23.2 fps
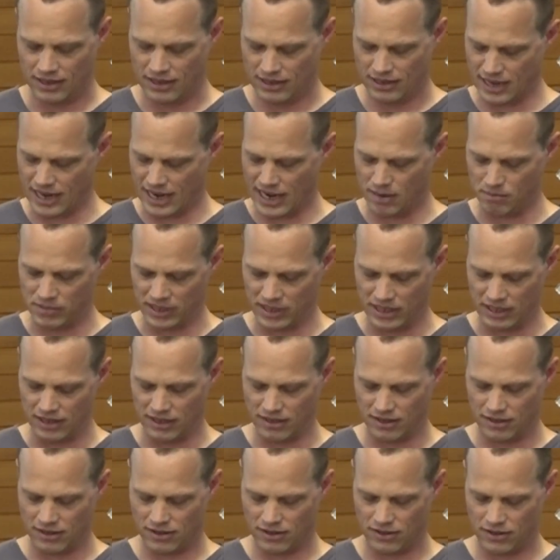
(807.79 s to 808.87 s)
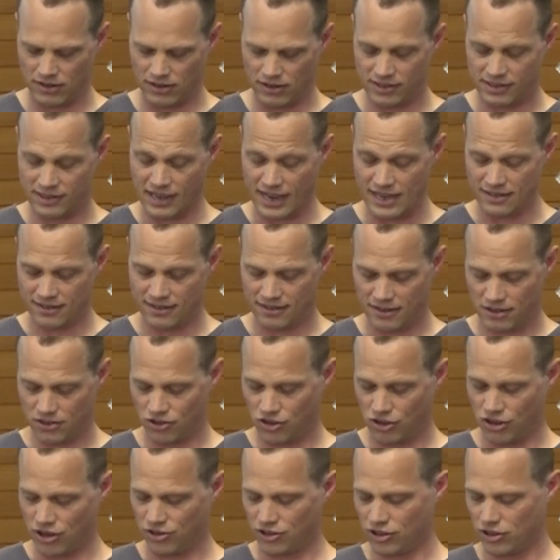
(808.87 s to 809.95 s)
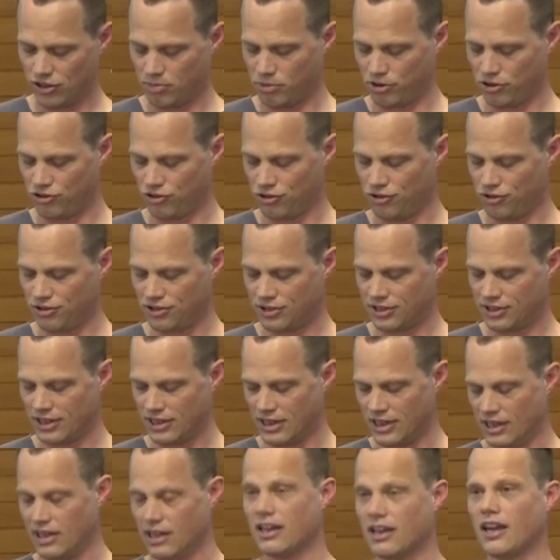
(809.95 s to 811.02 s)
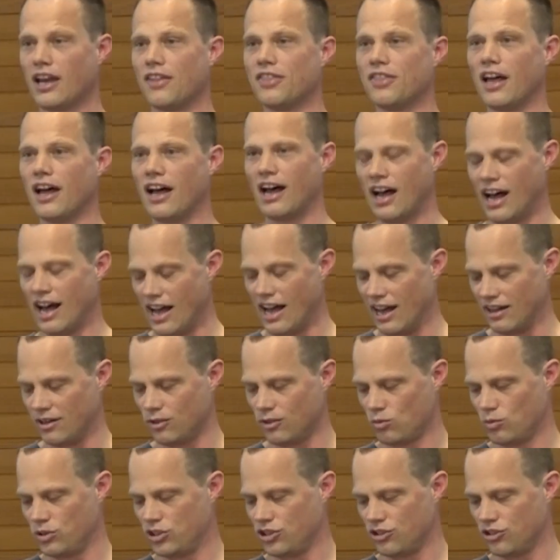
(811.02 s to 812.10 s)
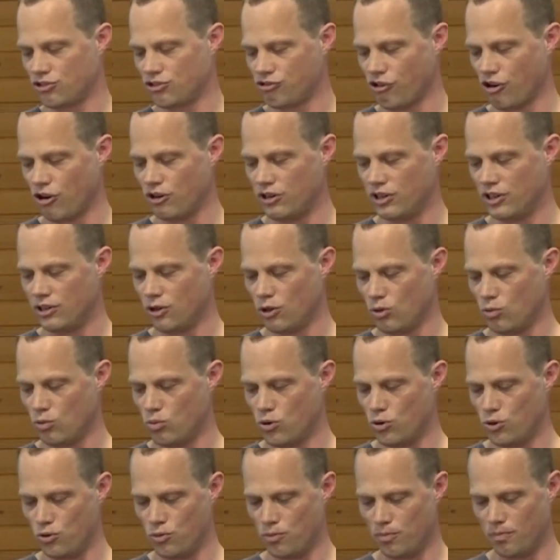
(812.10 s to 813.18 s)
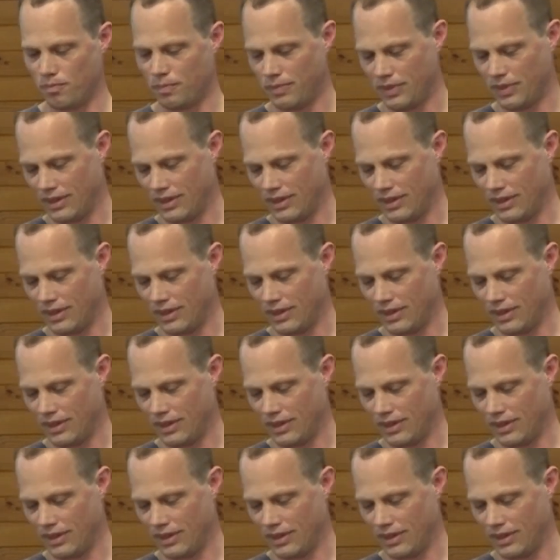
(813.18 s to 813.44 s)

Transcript: namely the saints the church has produced and the art which has grown in her womb.